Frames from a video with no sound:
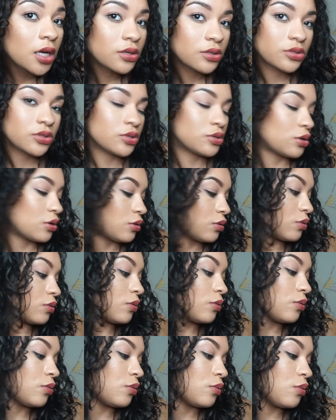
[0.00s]

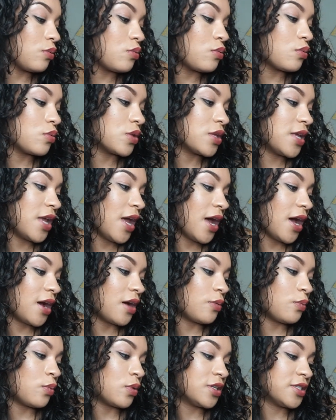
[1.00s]
So
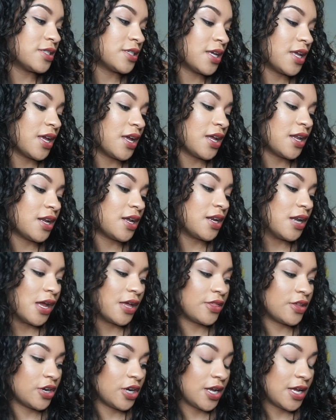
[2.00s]
yeah, once again
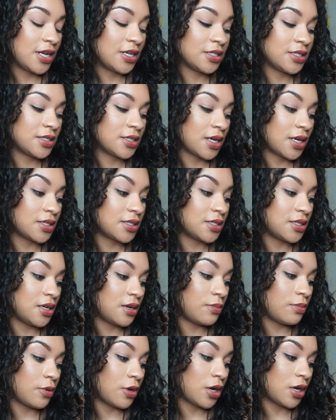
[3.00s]
another
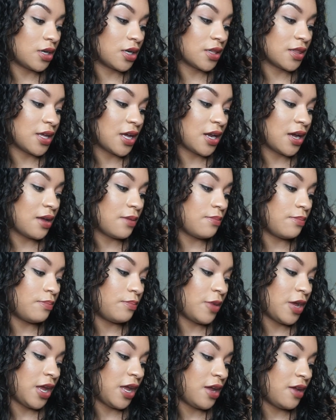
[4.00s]
Anastasia product that I
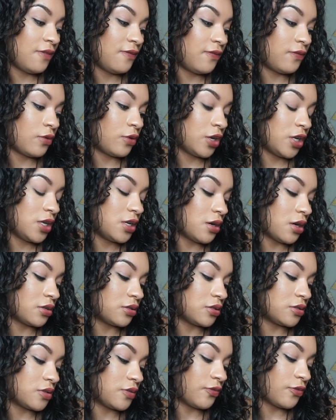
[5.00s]
paid
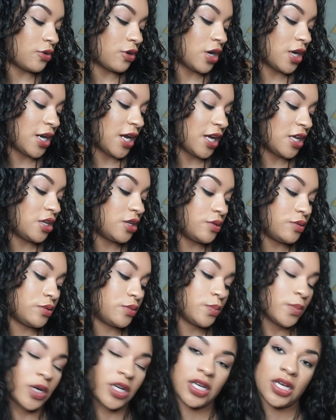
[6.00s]
$40 for and I
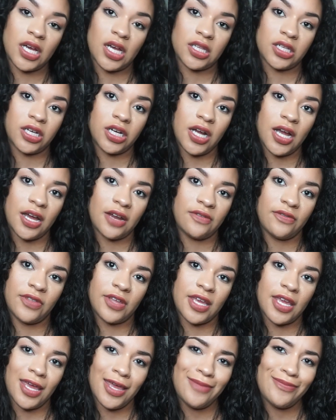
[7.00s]
used one color out of the
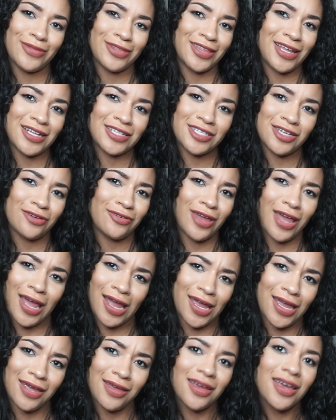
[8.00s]
kit, but that's
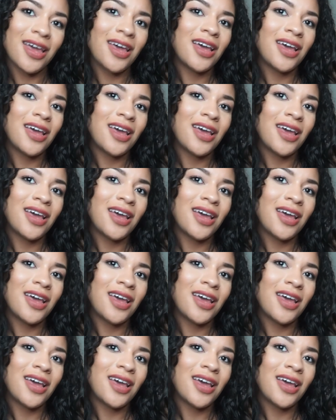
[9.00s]
okay.